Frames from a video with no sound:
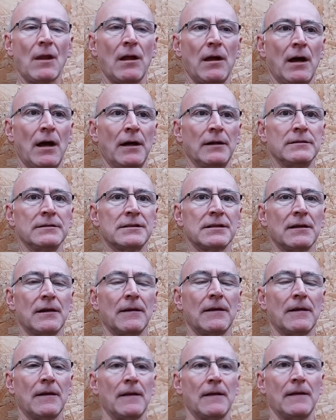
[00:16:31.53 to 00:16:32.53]
And
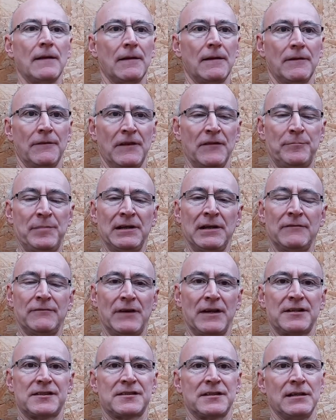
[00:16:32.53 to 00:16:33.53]
they've been
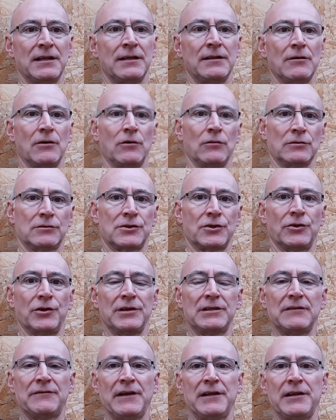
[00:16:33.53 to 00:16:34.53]
investing in
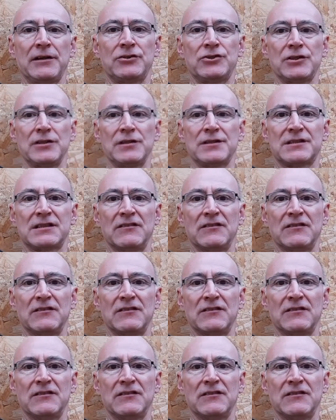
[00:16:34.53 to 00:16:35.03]
alternative energies.